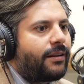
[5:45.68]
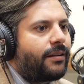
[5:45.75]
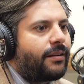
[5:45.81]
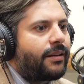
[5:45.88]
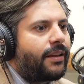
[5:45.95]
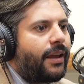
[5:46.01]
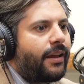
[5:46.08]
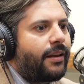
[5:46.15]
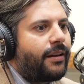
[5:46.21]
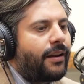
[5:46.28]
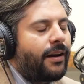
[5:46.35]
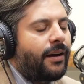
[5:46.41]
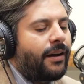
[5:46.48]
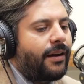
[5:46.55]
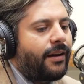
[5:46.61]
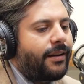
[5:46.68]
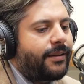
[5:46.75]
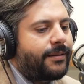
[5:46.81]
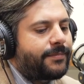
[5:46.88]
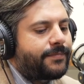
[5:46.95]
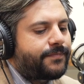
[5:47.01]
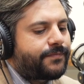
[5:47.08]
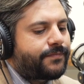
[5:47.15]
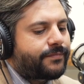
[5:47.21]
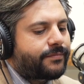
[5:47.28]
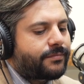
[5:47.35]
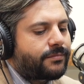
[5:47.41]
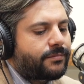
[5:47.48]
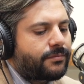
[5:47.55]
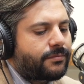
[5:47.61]
Again, the
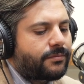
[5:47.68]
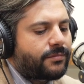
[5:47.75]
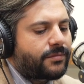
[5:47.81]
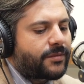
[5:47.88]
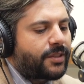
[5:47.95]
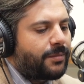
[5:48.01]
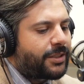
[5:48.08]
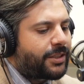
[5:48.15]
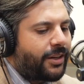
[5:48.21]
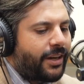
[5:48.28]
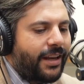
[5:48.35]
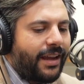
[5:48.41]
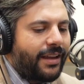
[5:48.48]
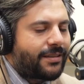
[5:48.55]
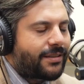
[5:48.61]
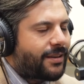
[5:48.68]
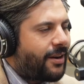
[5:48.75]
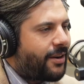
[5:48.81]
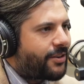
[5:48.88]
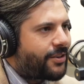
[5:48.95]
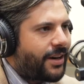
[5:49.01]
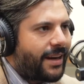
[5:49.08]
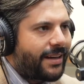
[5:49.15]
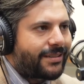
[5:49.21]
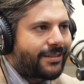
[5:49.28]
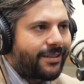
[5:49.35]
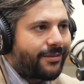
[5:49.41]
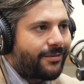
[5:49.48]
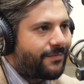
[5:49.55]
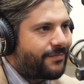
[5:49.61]
Missouri-Kansas contracts,
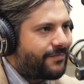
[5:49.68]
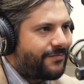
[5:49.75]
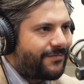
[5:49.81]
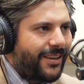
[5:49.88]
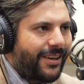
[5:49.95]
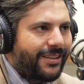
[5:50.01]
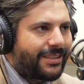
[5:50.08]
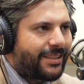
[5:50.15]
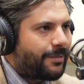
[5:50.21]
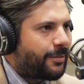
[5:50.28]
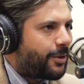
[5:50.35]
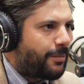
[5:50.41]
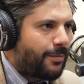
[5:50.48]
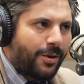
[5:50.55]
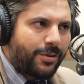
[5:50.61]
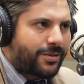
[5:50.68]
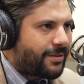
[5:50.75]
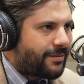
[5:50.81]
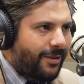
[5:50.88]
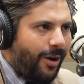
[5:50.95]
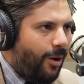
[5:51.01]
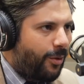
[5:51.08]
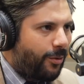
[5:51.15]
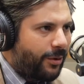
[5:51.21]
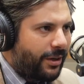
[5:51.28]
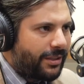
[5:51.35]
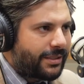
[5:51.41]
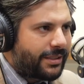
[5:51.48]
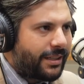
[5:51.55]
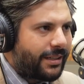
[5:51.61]
they're very similar. Most all real
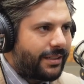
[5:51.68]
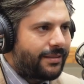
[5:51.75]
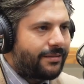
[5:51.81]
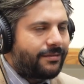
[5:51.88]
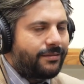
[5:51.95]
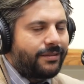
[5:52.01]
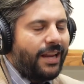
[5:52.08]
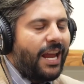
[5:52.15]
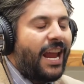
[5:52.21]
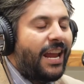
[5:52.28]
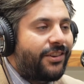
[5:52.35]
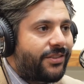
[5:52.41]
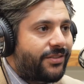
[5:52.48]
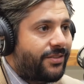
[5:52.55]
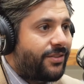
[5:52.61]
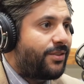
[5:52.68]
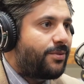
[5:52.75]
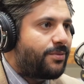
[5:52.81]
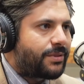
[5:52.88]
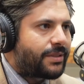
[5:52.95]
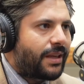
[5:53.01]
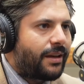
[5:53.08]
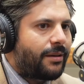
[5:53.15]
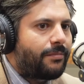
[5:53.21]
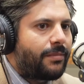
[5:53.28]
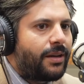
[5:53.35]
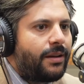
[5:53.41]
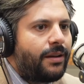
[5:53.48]
estate agents use them.